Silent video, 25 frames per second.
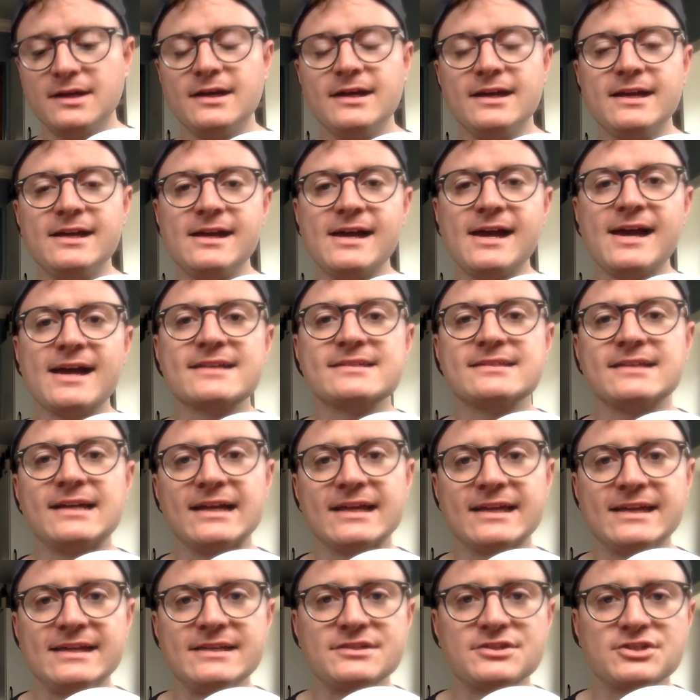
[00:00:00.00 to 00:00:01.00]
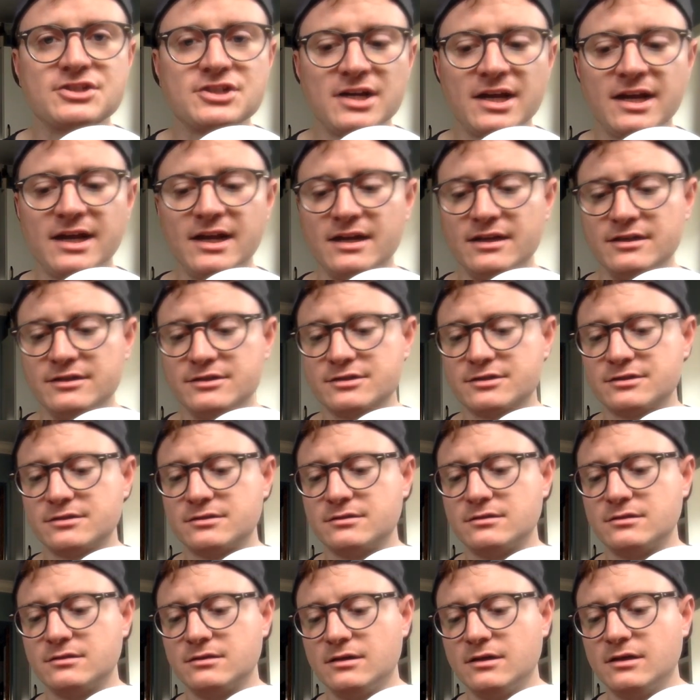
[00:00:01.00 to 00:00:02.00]
He acts like he's changed,
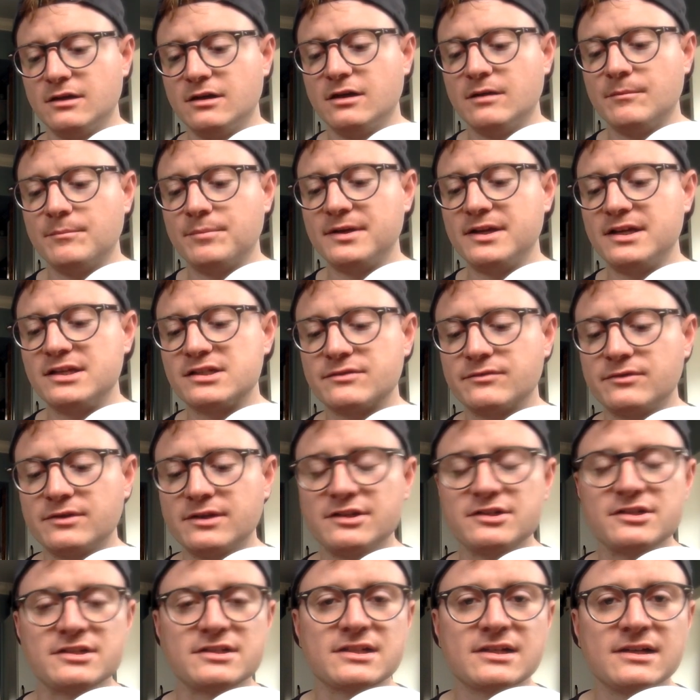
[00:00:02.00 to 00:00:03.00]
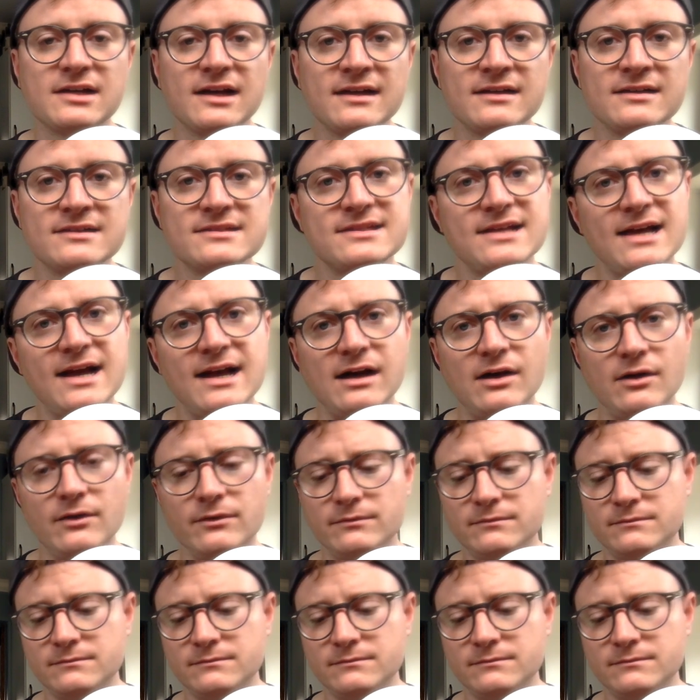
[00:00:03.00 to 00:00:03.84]
but he's really just cutting us out.